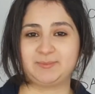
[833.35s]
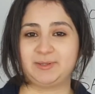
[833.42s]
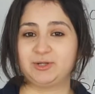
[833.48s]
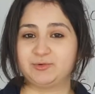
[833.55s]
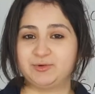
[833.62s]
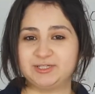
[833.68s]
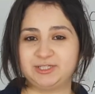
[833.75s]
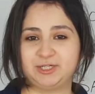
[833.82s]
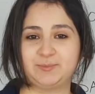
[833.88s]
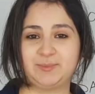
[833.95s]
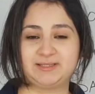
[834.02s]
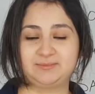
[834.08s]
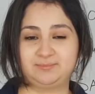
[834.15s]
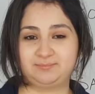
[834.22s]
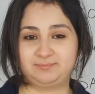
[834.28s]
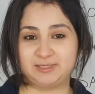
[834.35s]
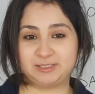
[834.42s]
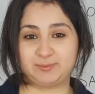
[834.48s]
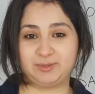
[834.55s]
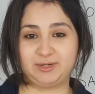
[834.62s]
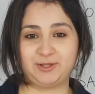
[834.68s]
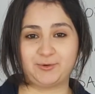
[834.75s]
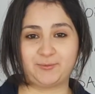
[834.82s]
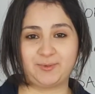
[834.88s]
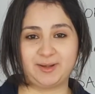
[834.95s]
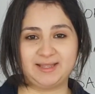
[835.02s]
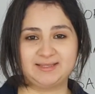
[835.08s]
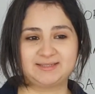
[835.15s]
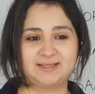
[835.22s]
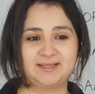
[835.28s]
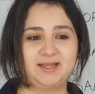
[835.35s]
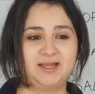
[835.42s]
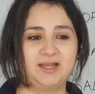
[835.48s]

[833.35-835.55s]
increasing your metabolic rate